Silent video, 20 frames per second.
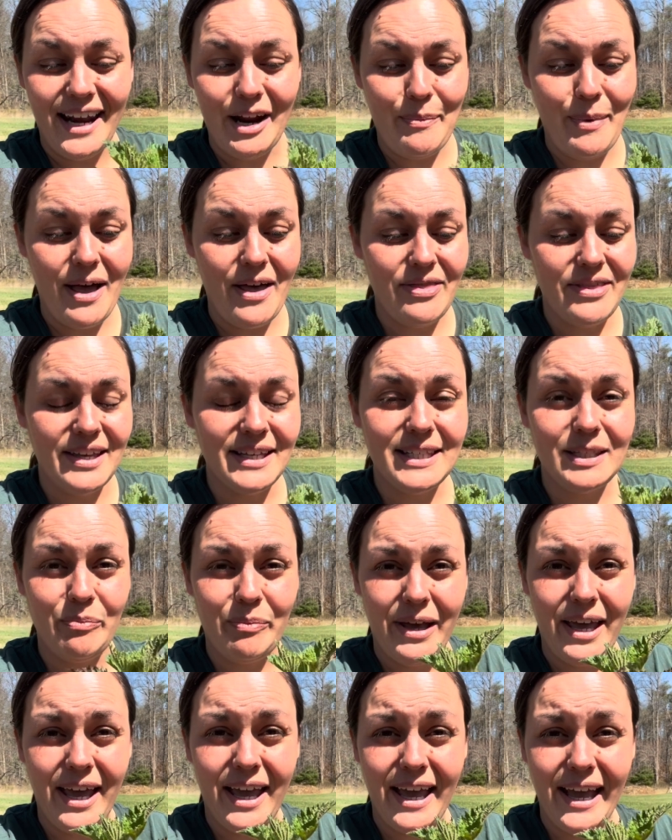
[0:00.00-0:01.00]
about this
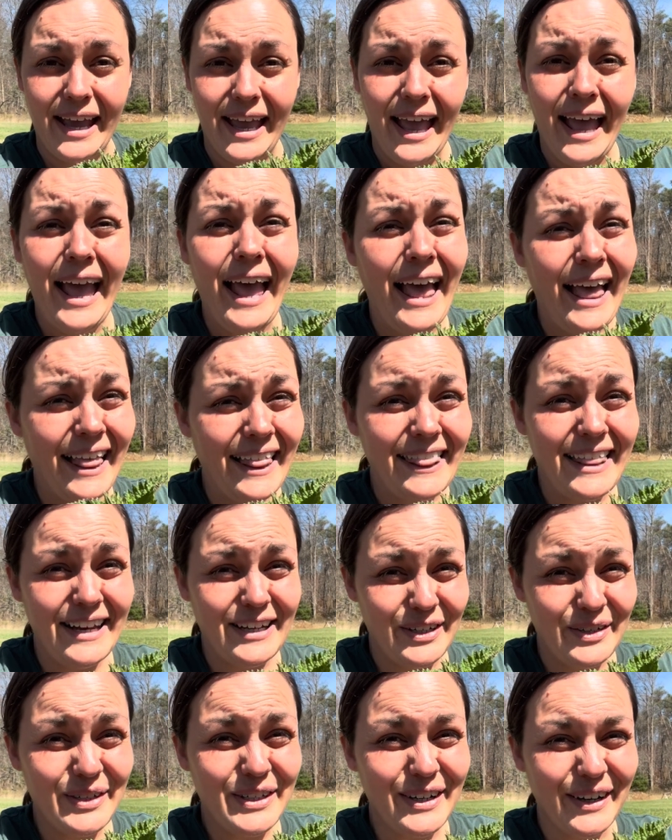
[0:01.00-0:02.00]
big, they
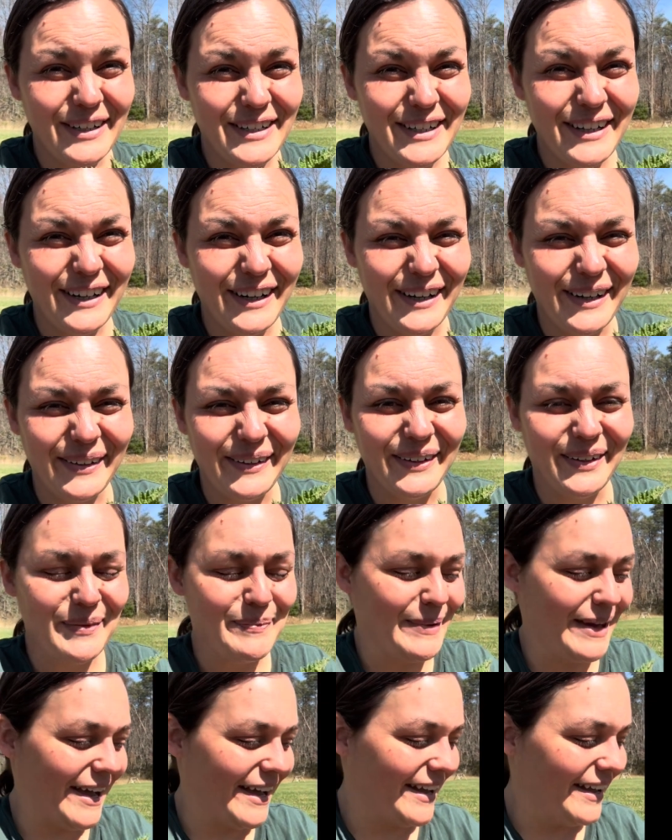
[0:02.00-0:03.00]
do start to hurt a little
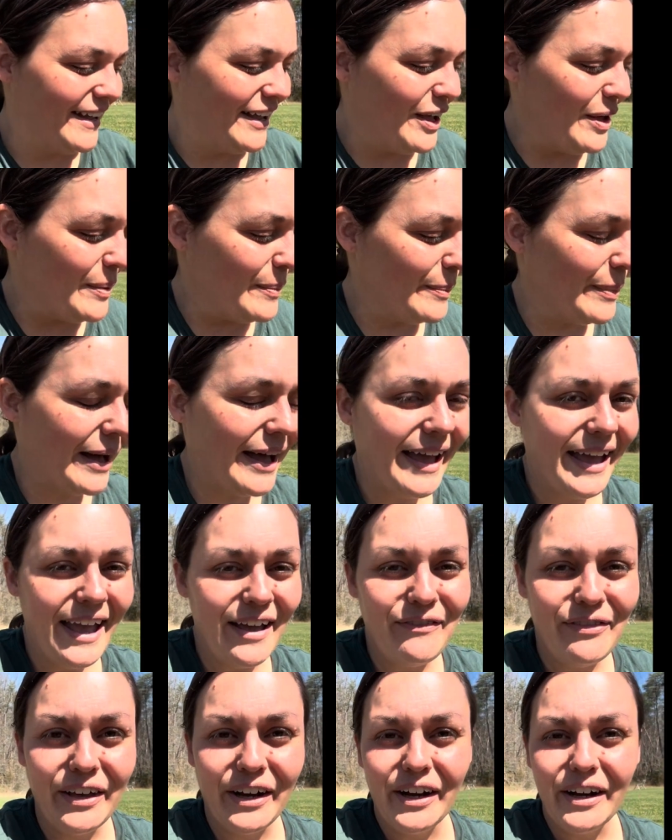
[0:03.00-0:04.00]
bit. But
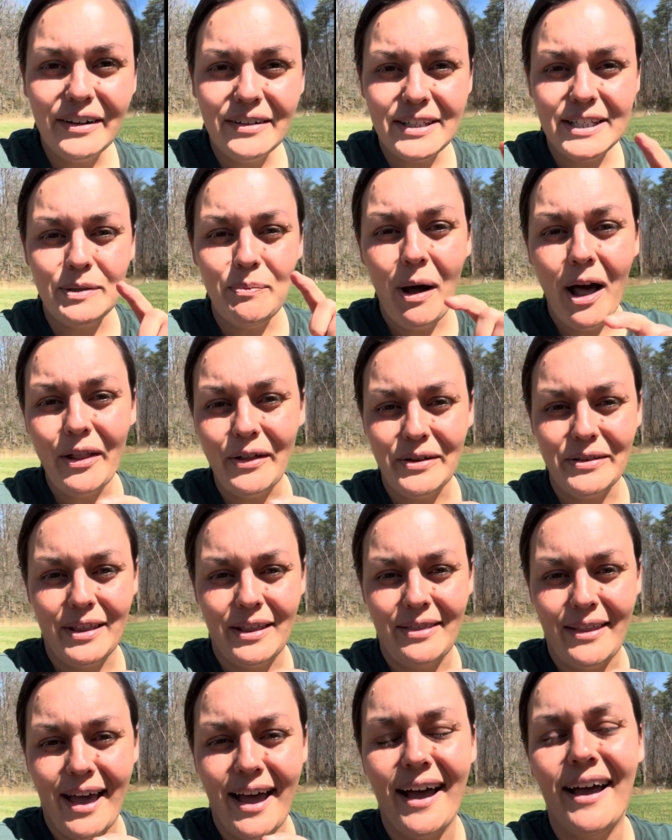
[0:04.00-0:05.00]
if they're smaller than
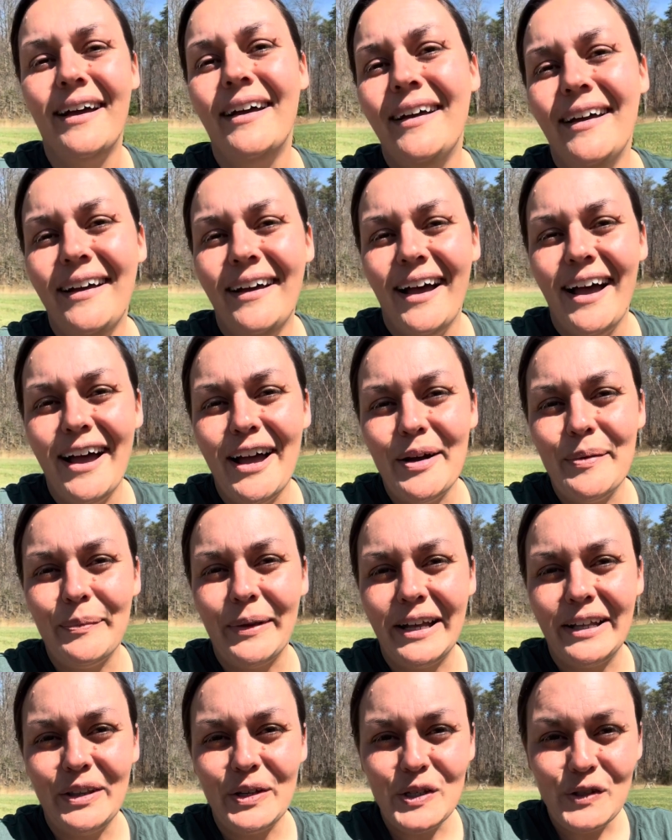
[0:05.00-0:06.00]
that,
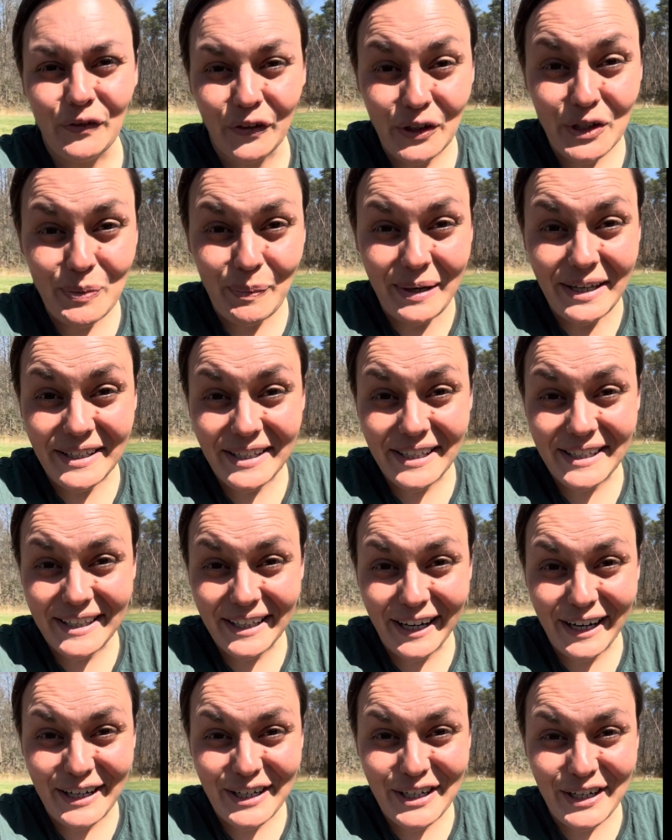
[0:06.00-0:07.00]
like those first pieces that
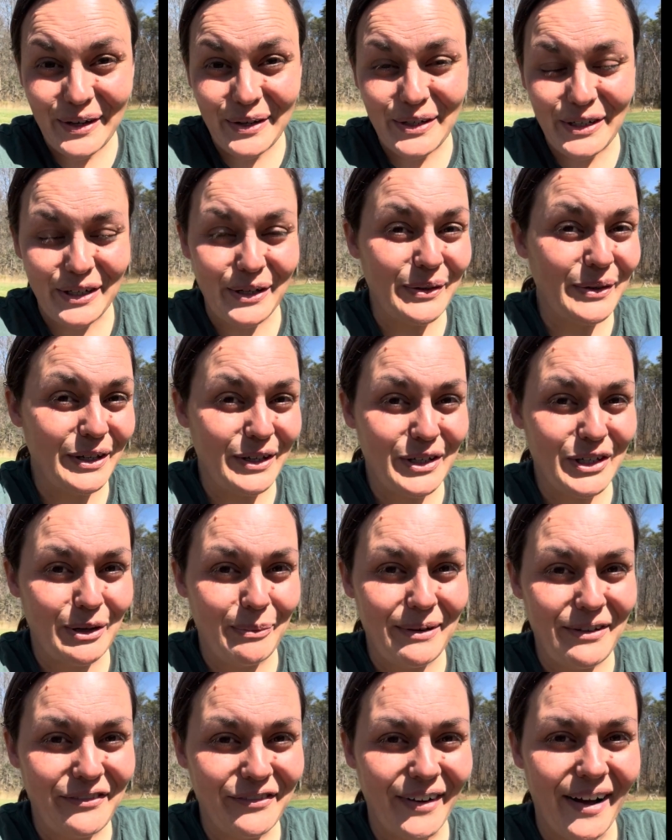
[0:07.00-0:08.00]
I showed you, you should
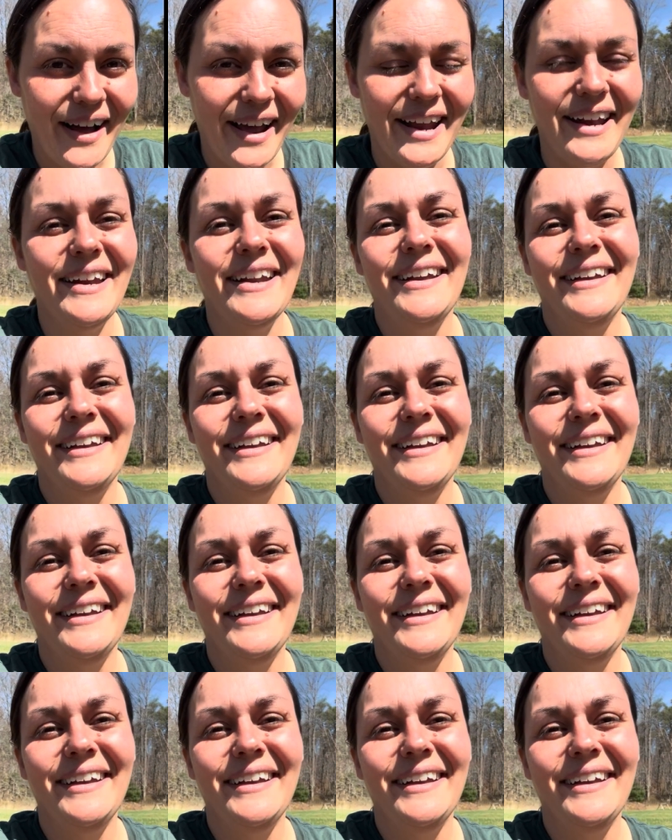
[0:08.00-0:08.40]
be fine.